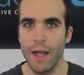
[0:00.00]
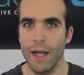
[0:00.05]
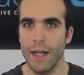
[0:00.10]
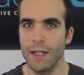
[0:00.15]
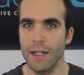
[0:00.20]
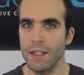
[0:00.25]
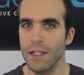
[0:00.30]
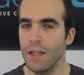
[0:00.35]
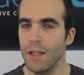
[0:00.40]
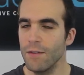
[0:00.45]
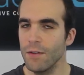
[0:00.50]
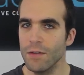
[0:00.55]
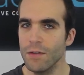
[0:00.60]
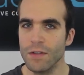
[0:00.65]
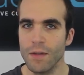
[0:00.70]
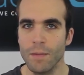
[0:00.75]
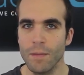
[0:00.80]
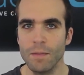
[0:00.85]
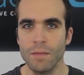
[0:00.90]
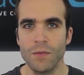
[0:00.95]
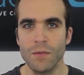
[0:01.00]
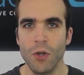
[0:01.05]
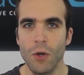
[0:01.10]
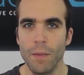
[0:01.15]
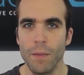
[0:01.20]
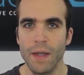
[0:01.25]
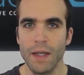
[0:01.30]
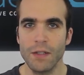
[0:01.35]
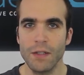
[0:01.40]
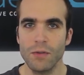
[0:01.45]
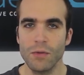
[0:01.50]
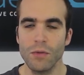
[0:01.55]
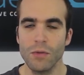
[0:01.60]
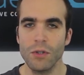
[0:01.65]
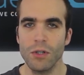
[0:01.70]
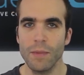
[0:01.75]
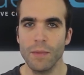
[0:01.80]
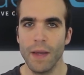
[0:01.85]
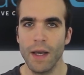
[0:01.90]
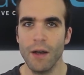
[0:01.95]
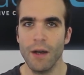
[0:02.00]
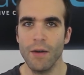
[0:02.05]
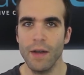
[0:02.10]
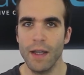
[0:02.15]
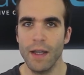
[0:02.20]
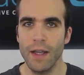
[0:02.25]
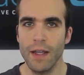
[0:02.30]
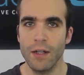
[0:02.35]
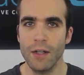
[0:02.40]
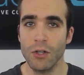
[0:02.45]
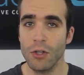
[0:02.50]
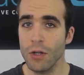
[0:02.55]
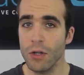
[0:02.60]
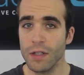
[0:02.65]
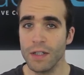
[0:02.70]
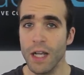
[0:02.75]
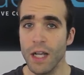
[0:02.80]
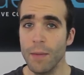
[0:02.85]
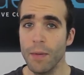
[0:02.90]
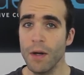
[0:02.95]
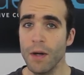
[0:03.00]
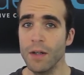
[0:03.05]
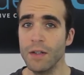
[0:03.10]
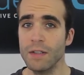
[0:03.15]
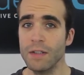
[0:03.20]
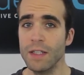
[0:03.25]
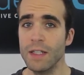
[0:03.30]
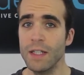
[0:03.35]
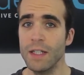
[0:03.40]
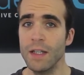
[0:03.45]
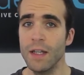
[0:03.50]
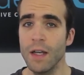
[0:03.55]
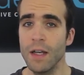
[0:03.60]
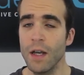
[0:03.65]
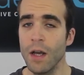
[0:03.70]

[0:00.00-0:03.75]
and give you some topic to talk about in a cocktail party.